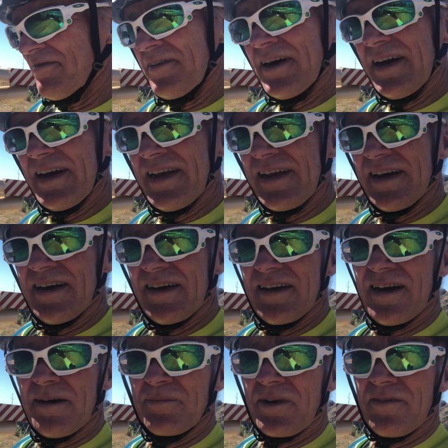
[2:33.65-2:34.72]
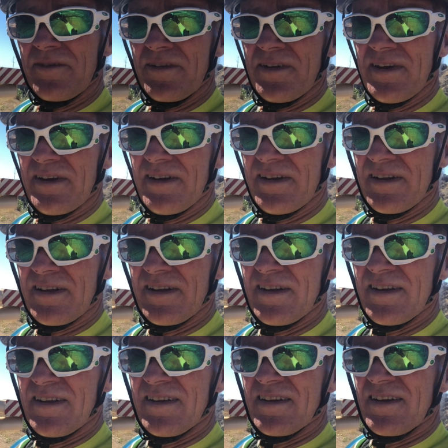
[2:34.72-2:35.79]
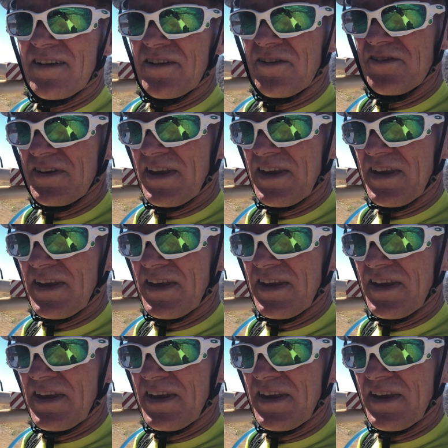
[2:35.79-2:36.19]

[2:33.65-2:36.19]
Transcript: I hop over the closed